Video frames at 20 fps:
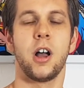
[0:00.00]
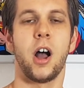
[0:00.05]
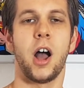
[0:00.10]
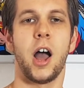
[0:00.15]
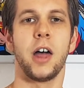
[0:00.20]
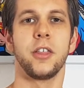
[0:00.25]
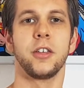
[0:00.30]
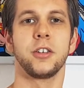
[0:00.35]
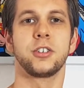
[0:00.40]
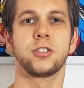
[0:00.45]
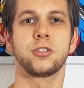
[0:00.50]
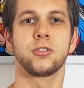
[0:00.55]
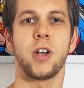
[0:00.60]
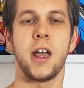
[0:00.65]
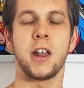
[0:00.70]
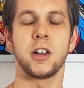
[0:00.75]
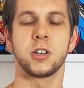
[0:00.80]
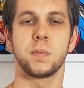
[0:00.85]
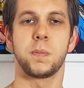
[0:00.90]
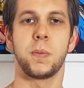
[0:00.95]
at the
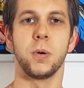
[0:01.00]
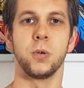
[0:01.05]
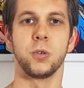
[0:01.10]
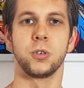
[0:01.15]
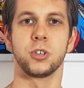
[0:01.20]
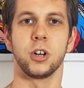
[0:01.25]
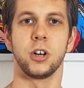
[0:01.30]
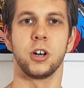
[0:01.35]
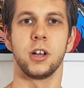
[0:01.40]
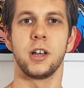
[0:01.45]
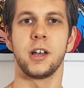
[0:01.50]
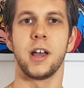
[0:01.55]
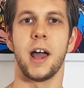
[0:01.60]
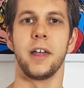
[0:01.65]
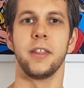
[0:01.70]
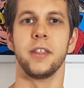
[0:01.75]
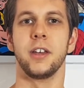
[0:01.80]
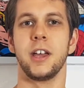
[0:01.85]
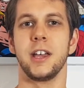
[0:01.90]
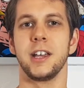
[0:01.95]
stretched portion
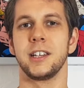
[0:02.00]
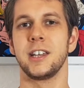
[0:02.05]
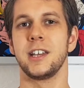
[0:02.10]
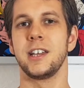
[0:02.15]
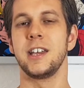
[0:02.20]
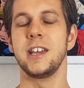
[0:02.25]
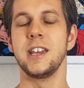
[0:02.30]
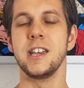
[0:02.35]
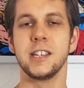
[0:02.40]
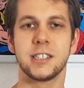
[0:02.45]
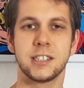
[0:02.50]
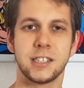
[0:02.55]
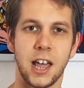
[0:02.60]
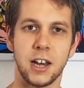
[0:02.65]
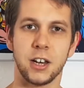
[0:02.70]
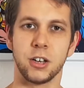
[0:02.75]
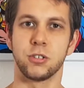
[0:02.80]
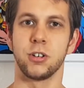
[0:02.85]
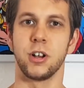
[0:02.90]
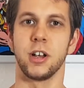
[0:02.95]
and the
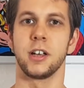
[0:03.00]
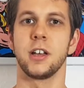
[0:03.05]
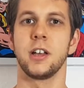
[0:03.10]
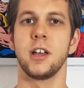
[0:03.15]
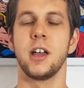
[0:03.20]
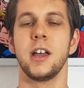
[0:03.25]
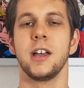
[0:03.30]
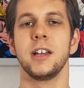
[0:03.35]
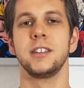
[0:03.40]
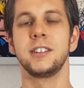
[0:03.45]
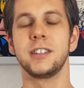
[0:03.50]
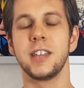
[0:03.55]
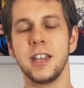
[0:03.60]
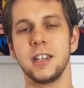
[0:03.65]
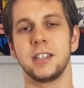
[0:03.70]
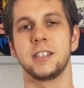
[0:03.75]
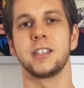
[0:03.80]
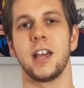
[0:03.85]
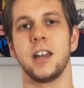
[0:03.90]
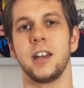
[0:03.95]
eccentric
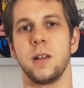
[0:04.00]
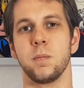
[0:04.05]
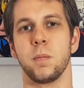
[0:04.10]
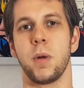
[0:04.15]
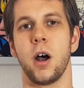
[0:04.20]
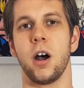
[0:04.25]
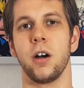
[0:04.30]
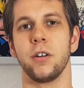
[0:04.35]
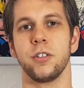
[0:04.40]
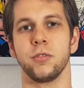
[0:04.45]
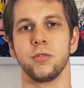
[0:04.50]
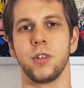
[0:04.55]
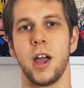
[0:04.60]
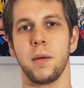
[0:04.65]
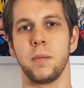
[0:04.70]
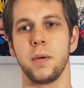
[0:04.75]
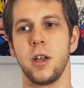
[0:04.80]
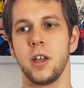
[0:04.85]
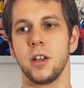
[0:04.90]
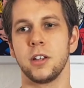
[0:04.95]
descending part of the
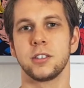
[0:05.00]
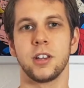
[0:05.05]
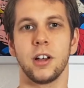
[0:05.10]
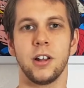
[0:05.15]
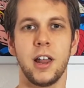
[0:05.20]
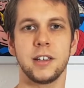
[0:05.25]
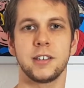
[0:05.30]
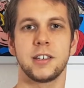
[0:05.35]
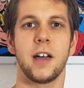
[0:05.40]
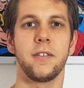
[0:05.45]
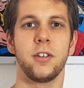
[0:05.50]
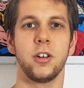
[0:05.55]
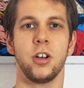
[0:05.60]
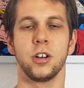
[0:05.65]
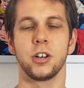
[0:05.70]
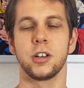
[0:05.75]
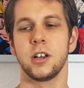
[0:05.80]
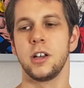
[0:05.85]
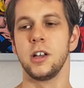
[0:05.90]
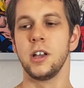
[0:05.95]
rep. So let's have a
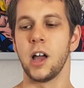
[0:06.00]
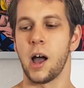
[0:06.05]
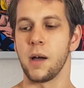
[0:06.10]
look.